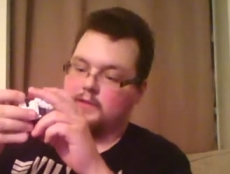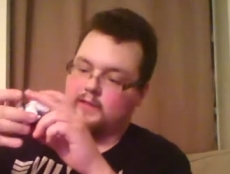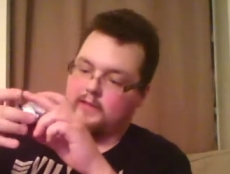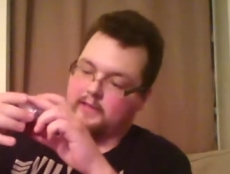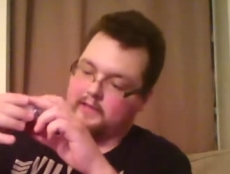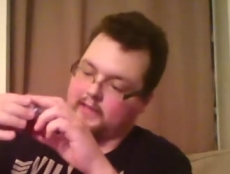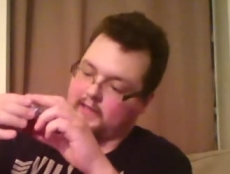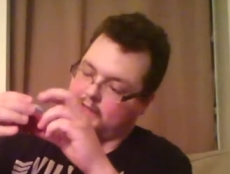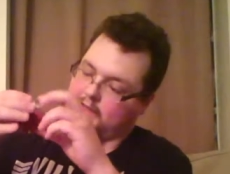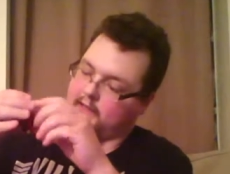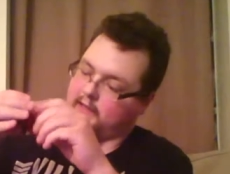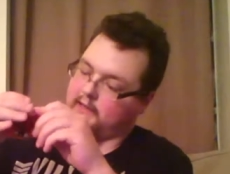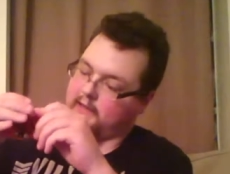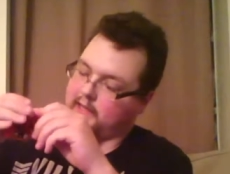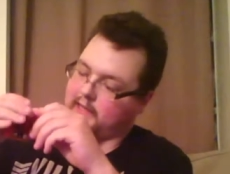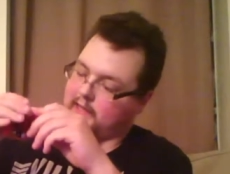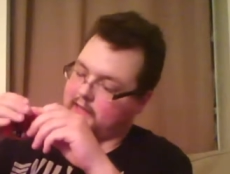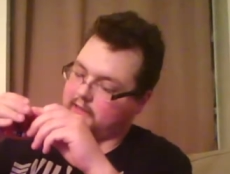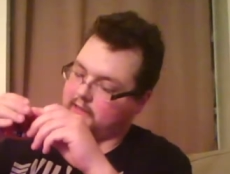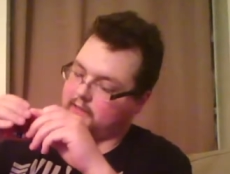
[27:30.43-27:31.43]
Clackety
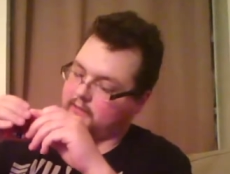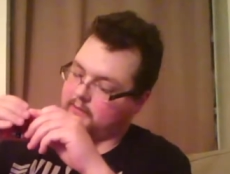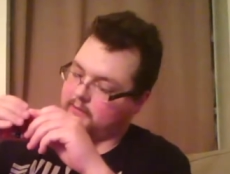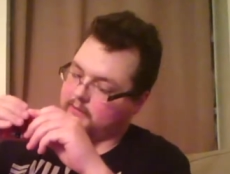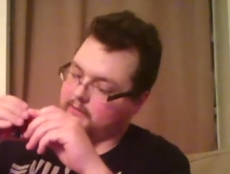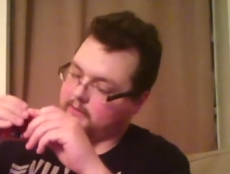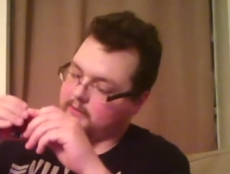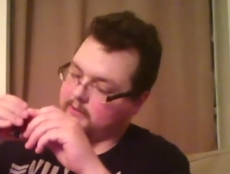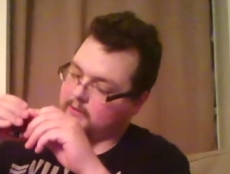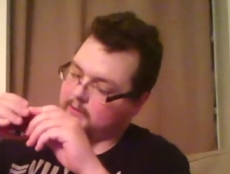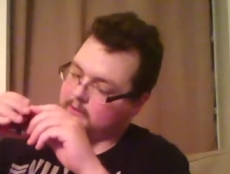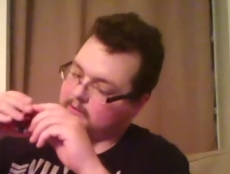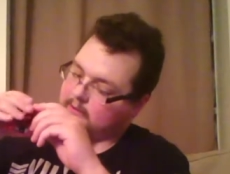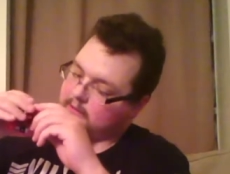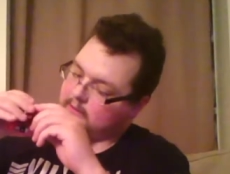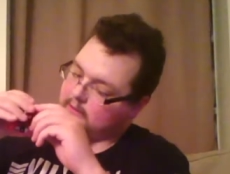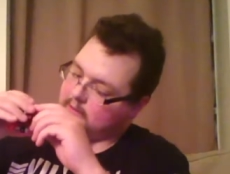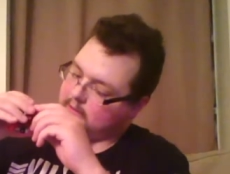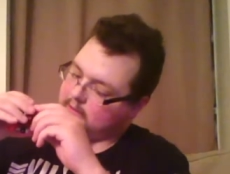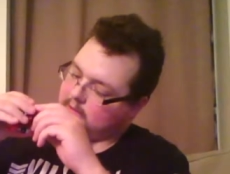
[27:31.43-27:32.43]
clack.
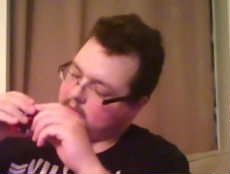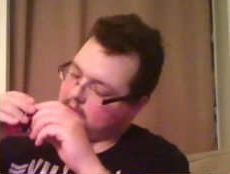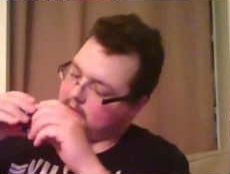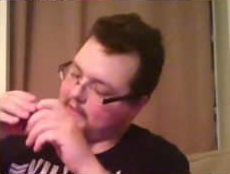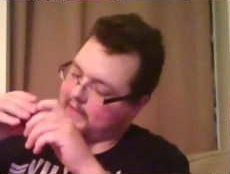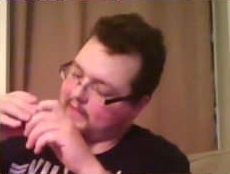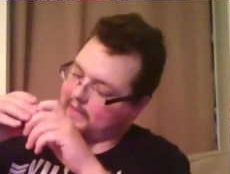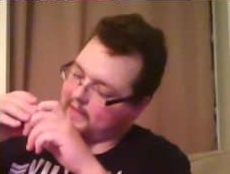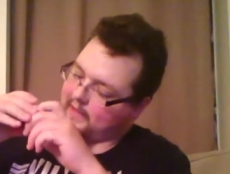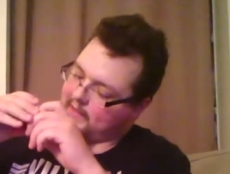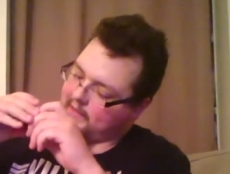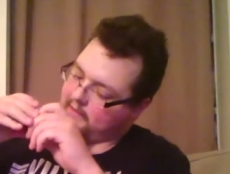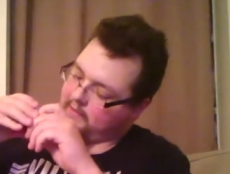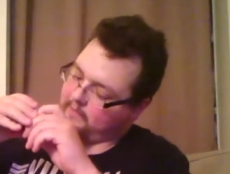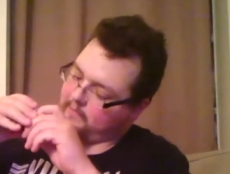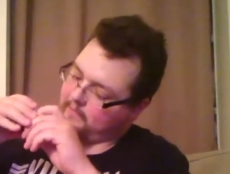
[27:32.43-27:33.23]
Clack clack.